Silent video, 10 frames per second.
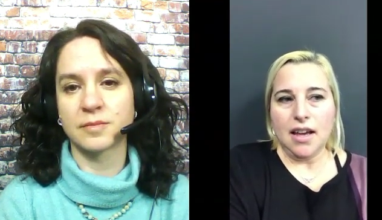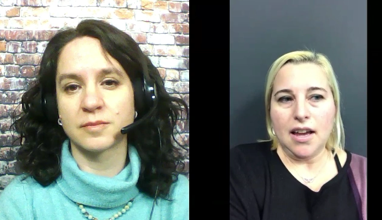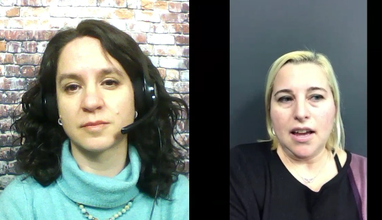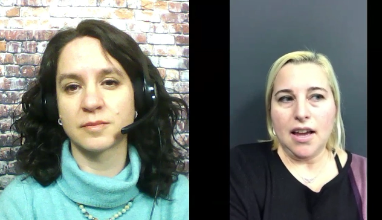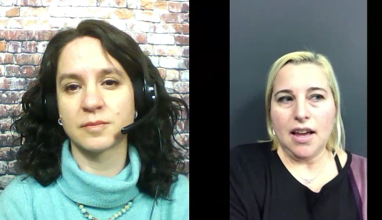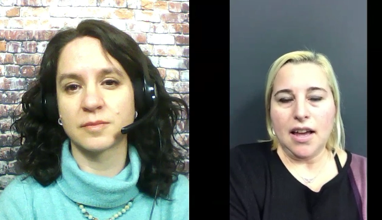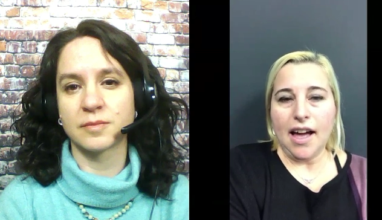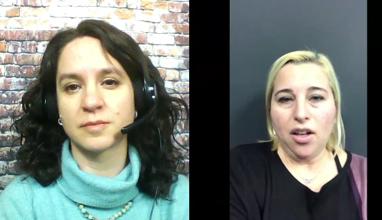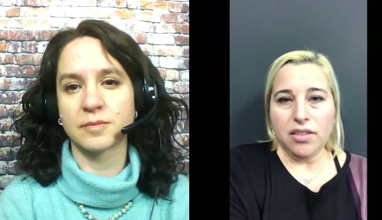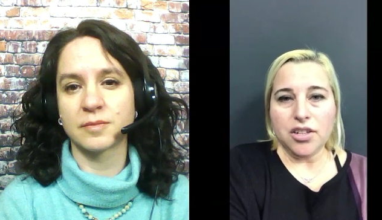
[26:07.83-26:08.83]
Speaker 1: a health
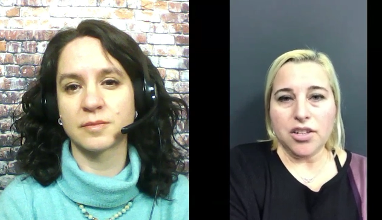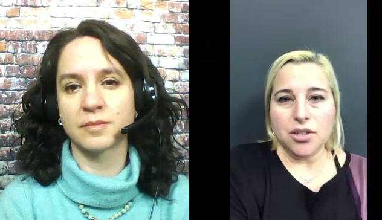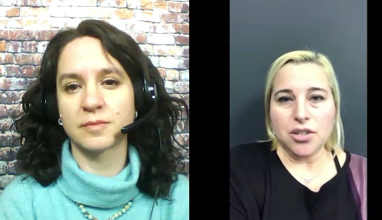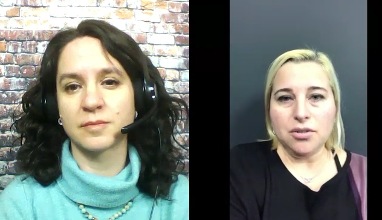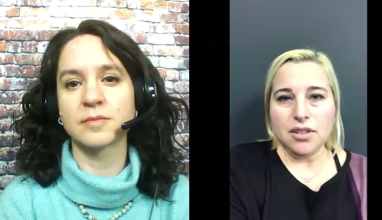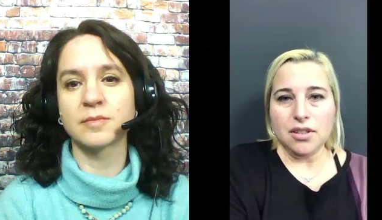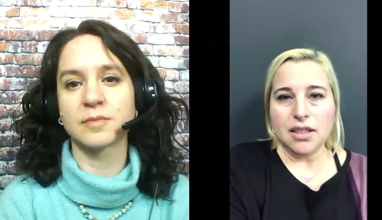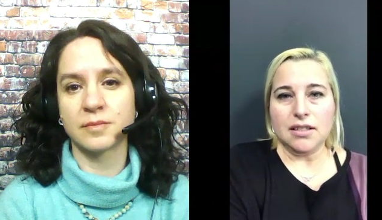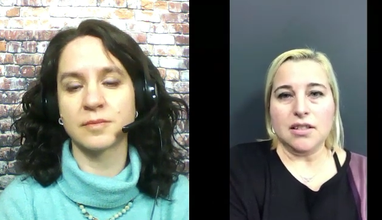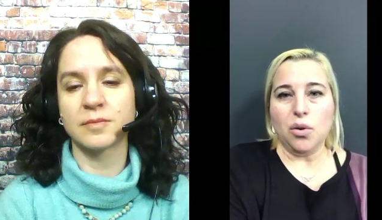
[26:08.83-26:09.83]
issue. This is a
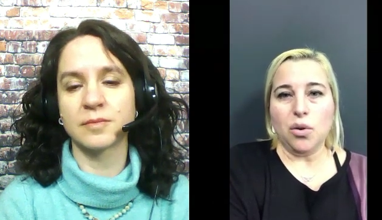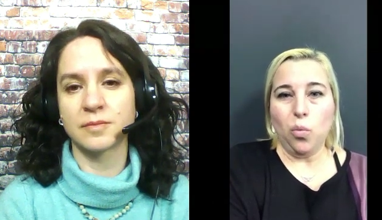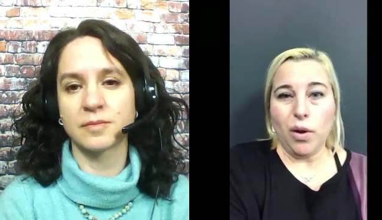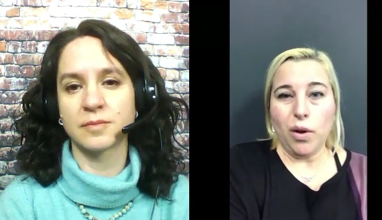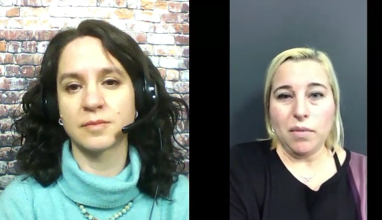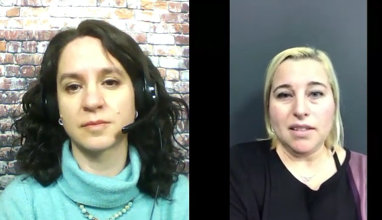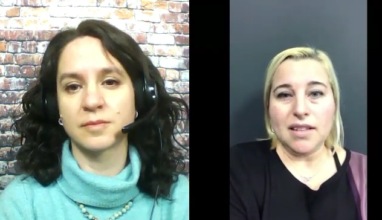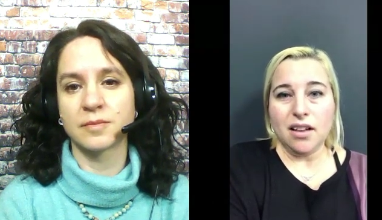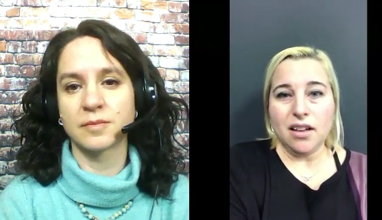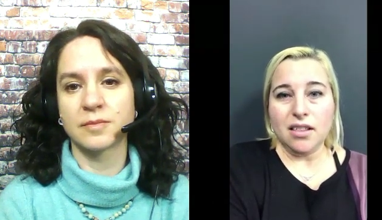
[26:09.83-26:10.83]
women's health
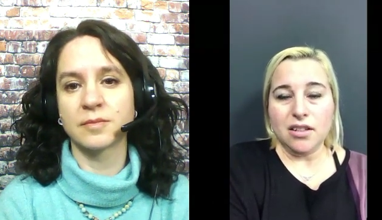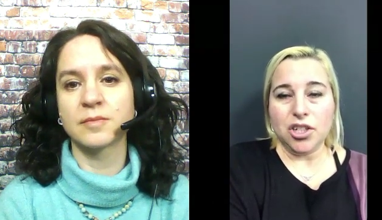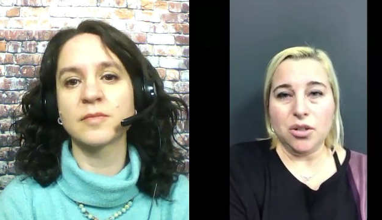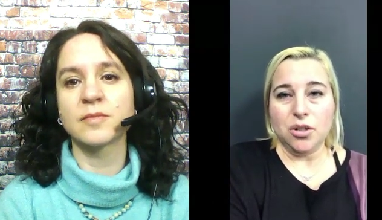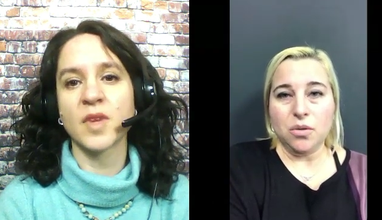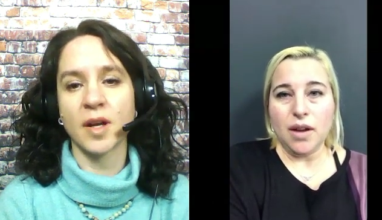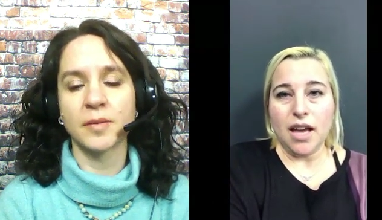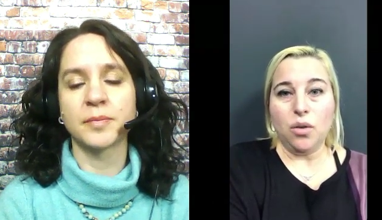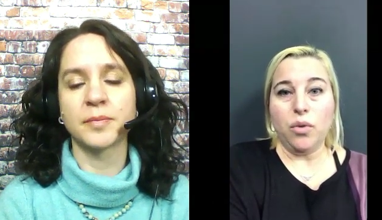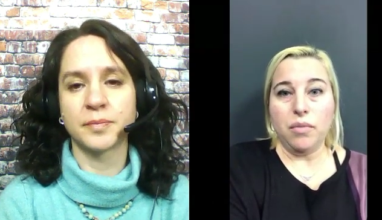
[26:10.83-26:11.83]
issue yeah. and a
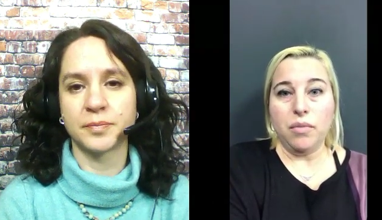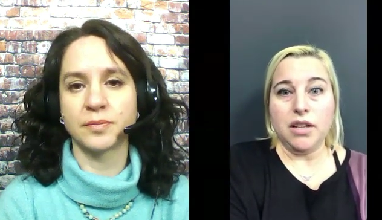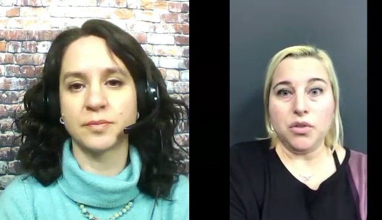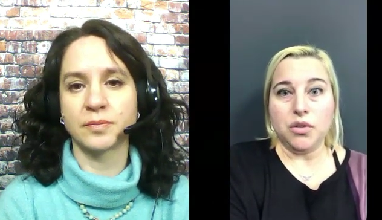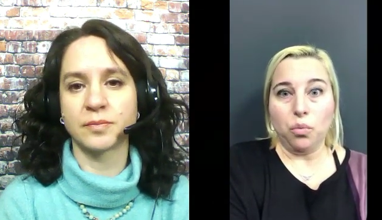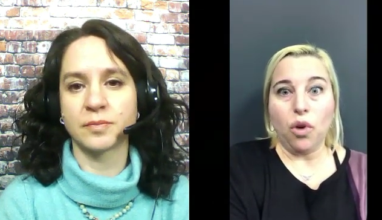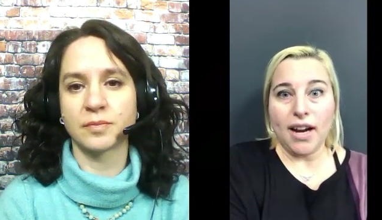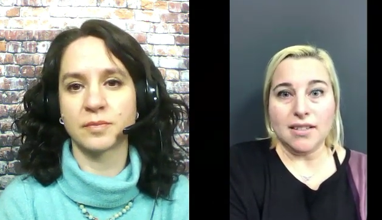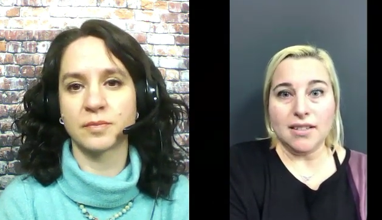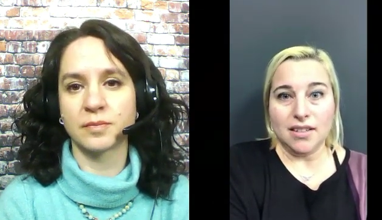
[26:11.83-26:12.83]
women's rights
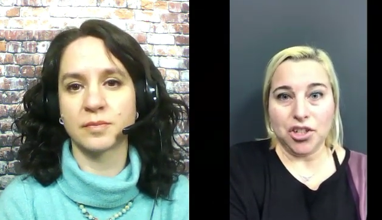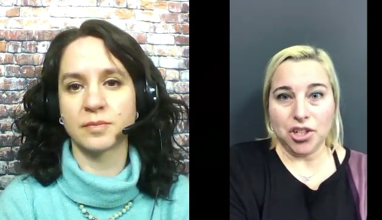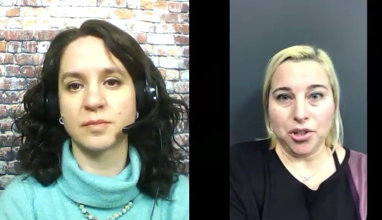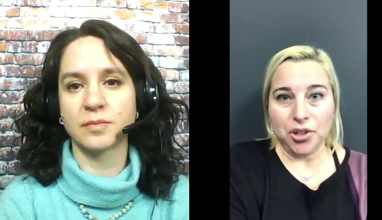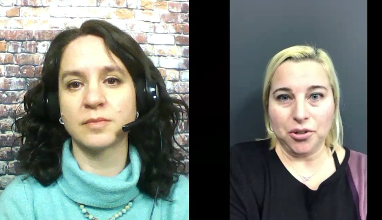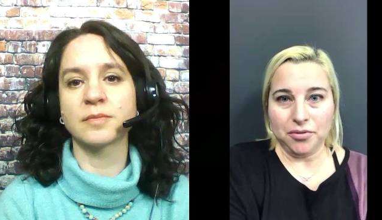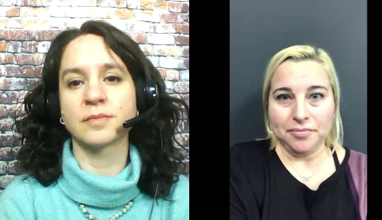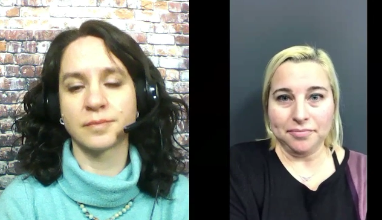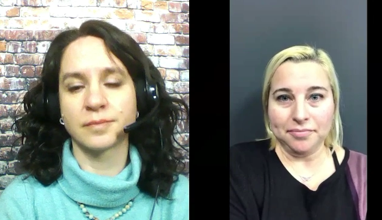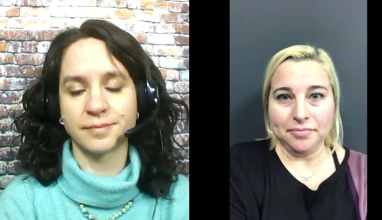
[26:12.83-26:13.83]
issue. Mm.
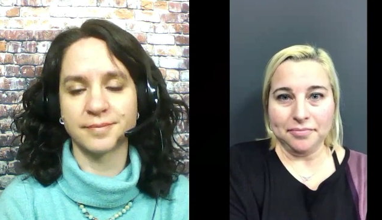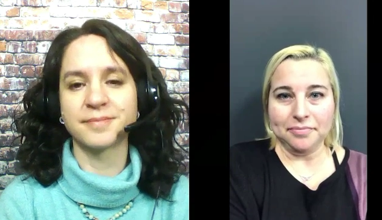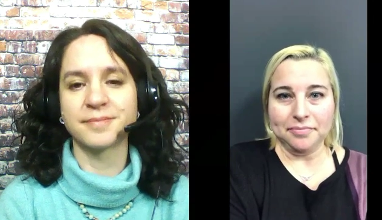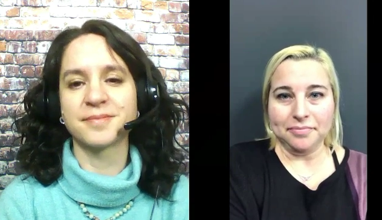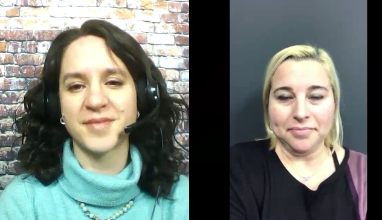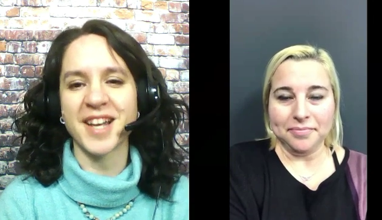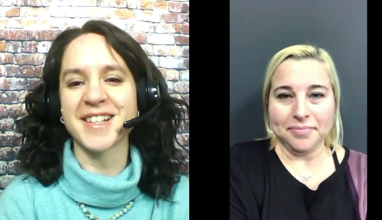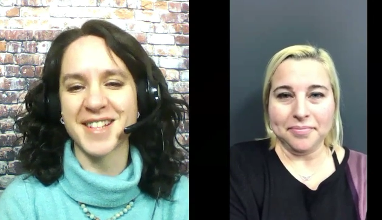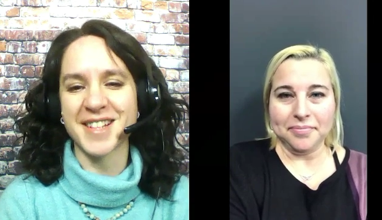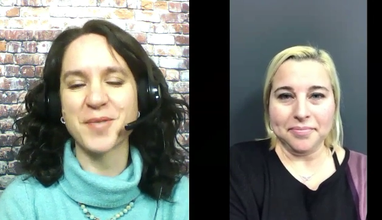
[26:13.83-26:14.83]
Speaker 2: Yes, I remember
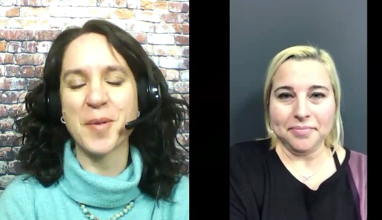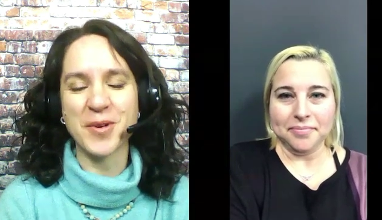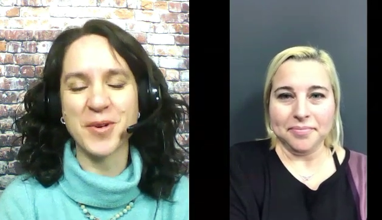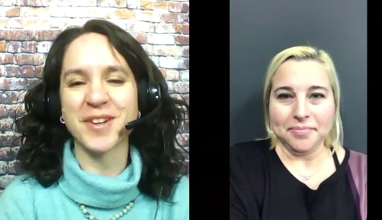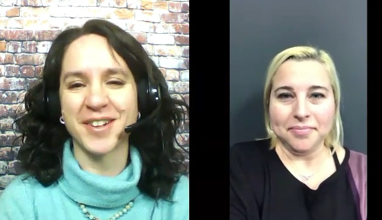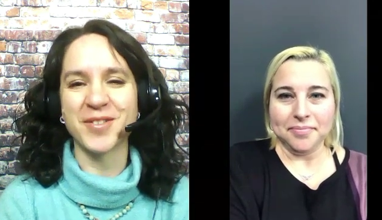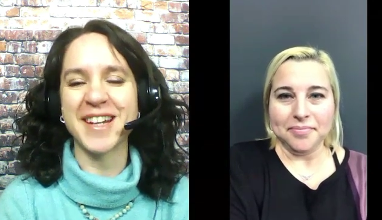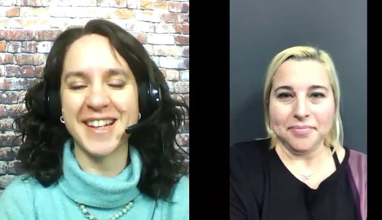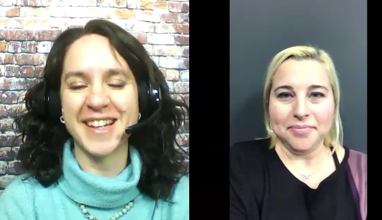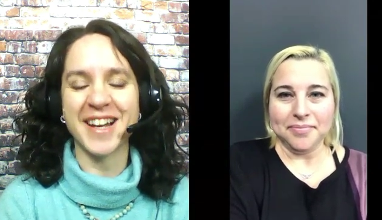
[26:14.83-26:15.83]
reading that
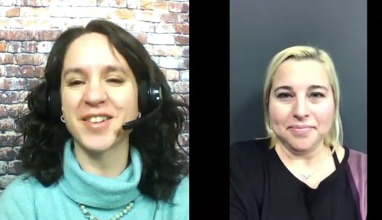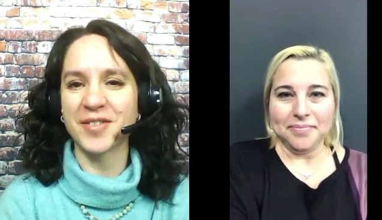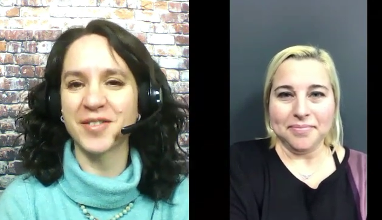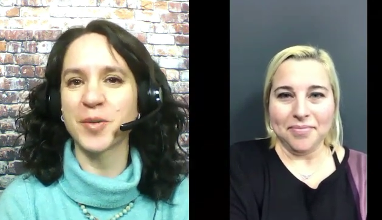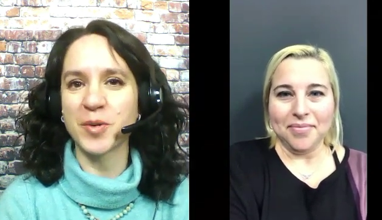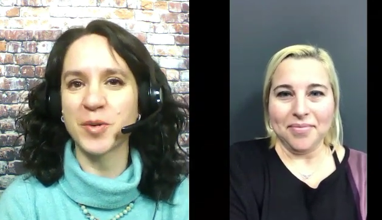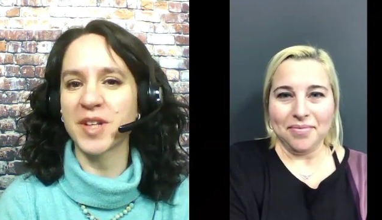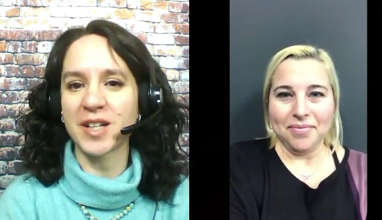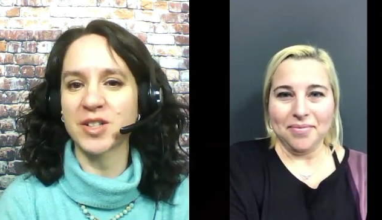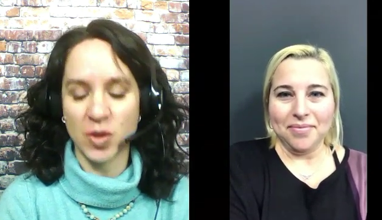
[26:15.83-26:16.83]
from you. Yeah, totally.
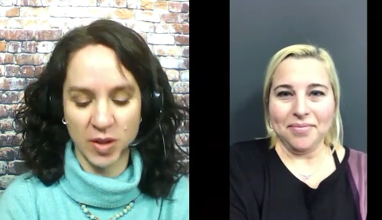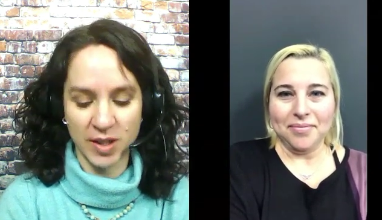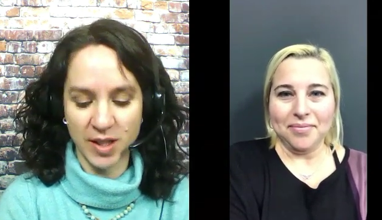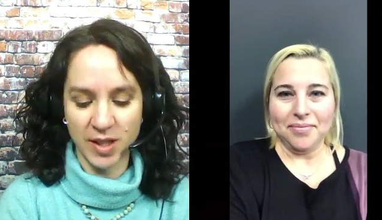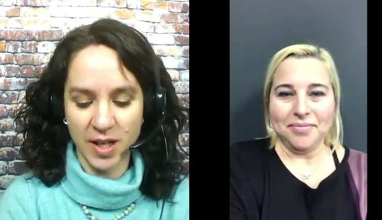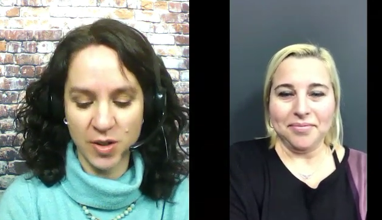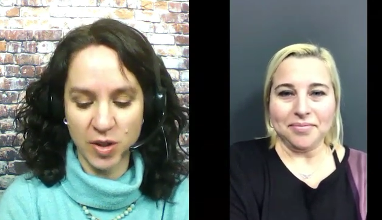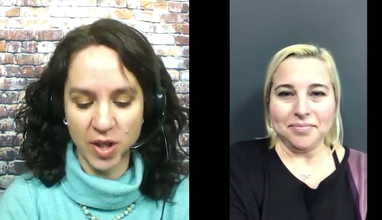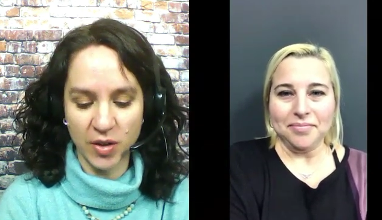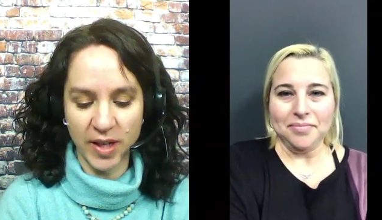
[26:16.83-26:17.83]
I totally agree.
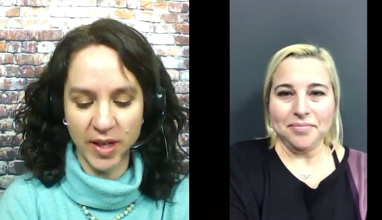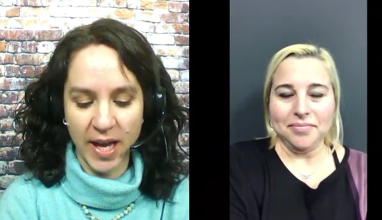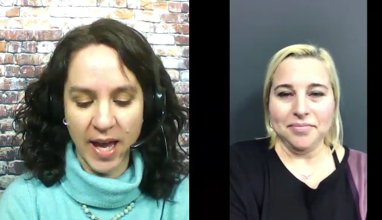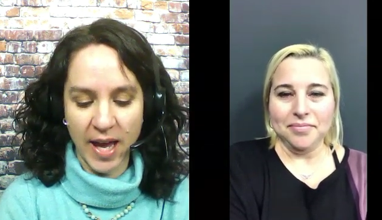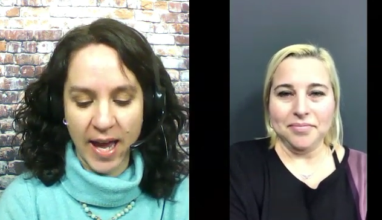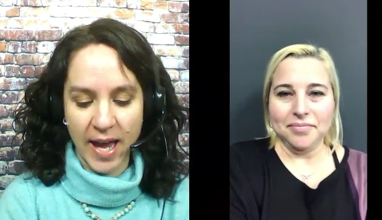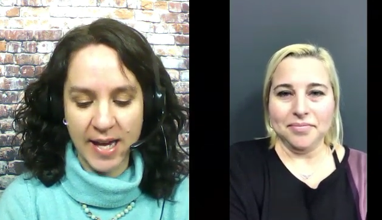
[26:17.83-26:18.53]
And uh,